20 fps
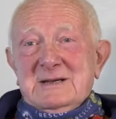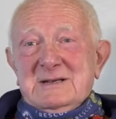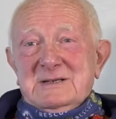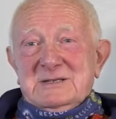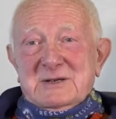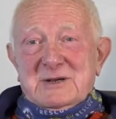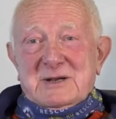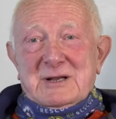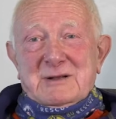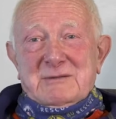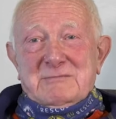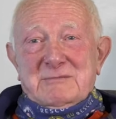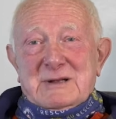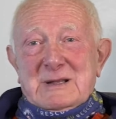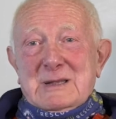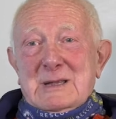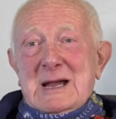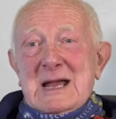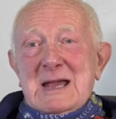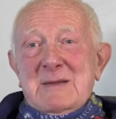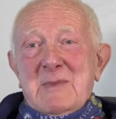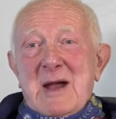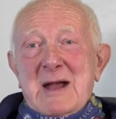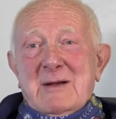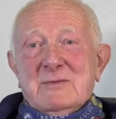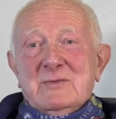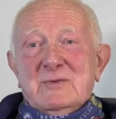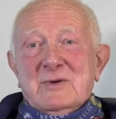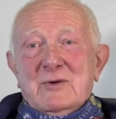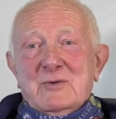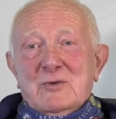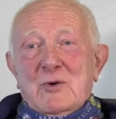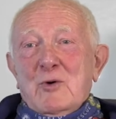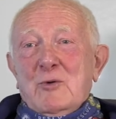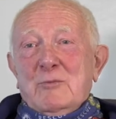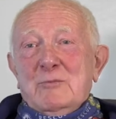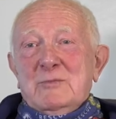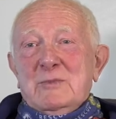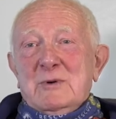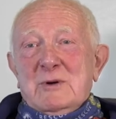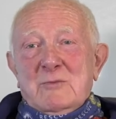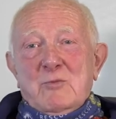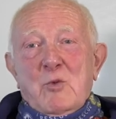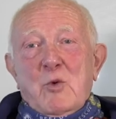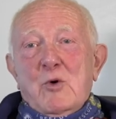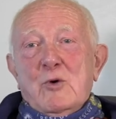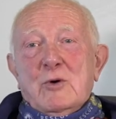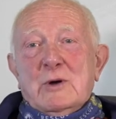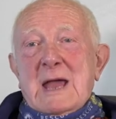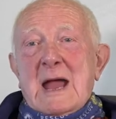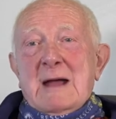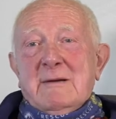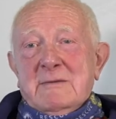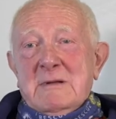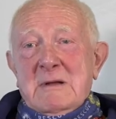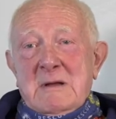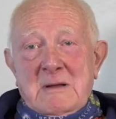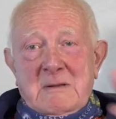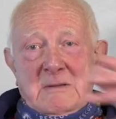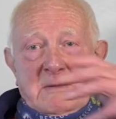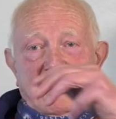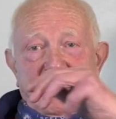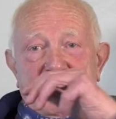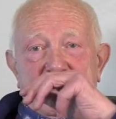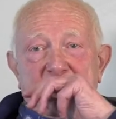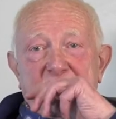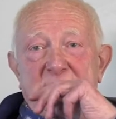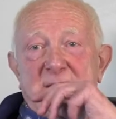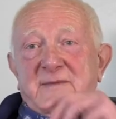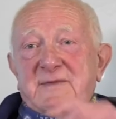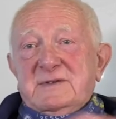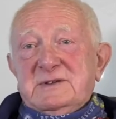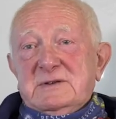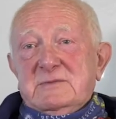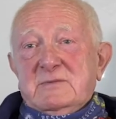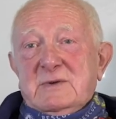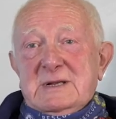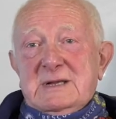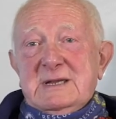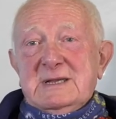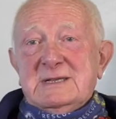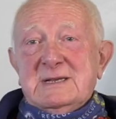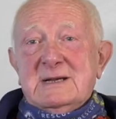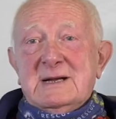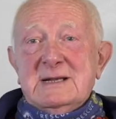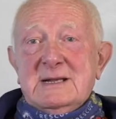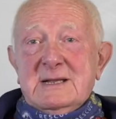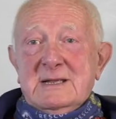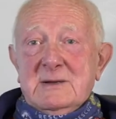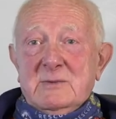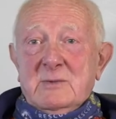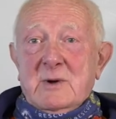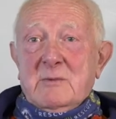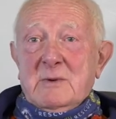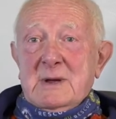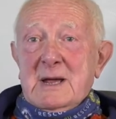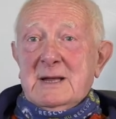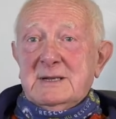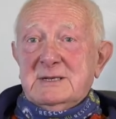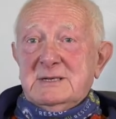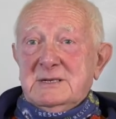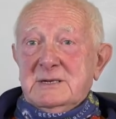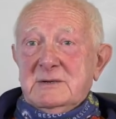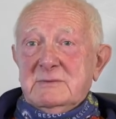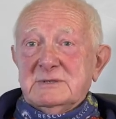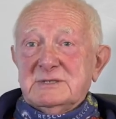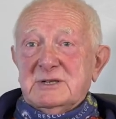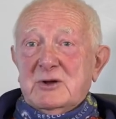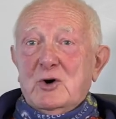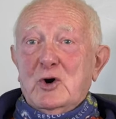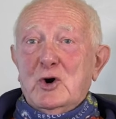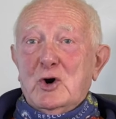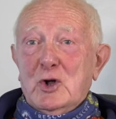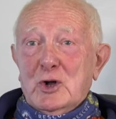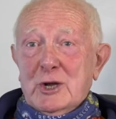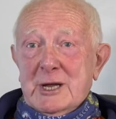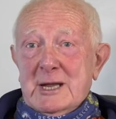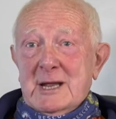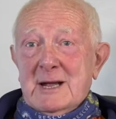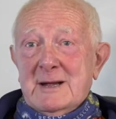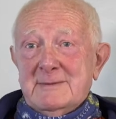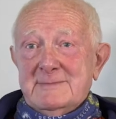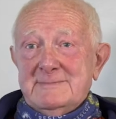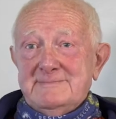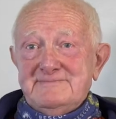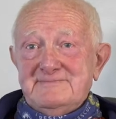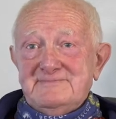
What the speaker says: to climb out, up and walk out of the rift, so we decided that what we had to do was haul it out.